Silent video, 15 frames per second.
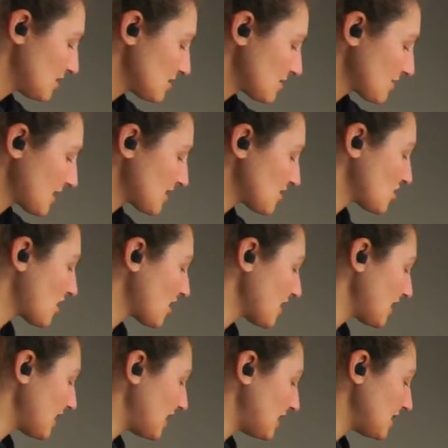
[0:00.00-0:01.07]
I'm gonna turn
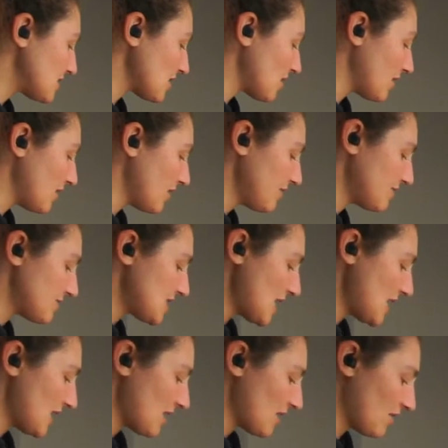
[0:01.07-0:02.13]
the heat off,
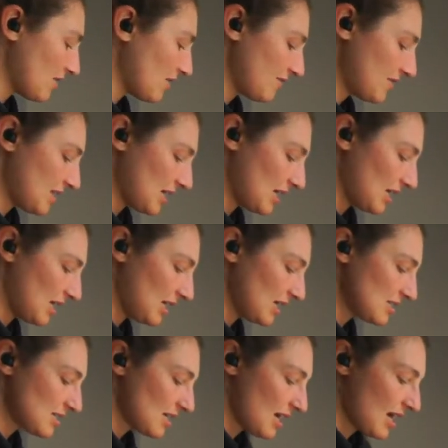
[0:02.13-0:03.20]
take it off the
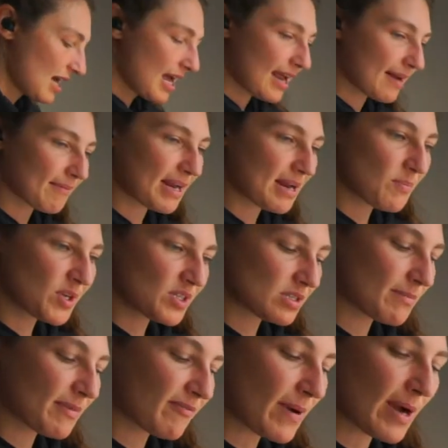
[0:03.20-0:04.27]
heat, and I'm gonna put
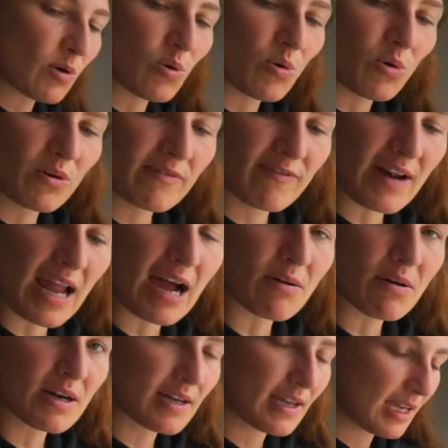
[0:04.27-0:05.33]
some of our corn
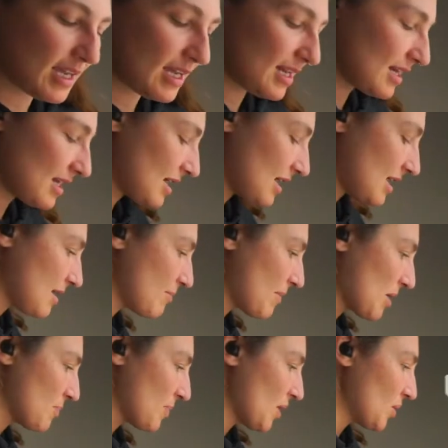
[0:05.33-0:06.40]
flour in a
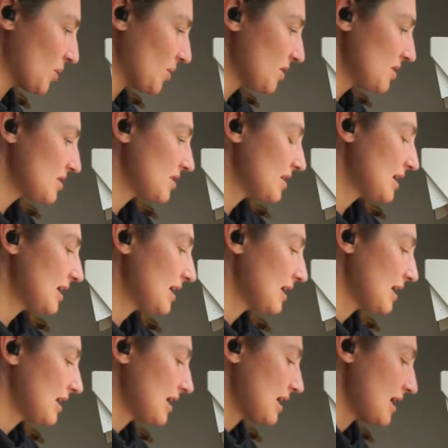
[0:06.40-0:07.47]
bowl,
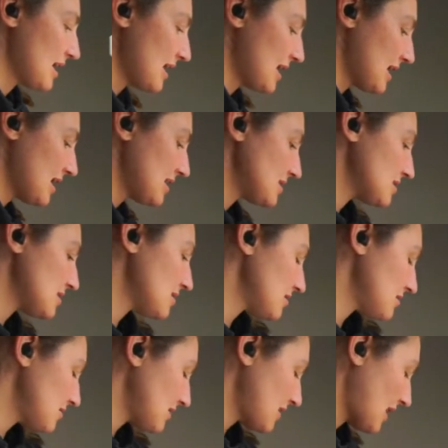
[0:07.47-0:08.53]
and
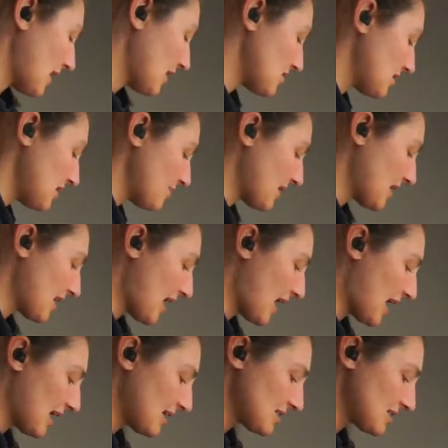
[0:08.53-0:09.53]
actually I'm gonna add